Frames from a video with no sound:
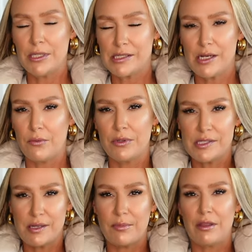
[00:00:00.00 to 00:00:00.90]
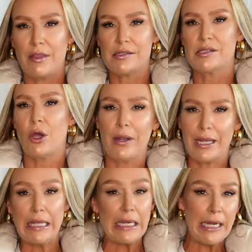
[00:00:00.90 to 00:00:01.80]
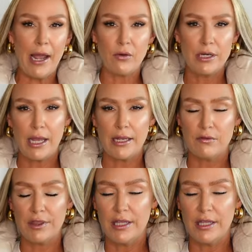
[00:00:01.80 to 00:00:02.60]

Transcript: It's not really something that's going in and out kind of a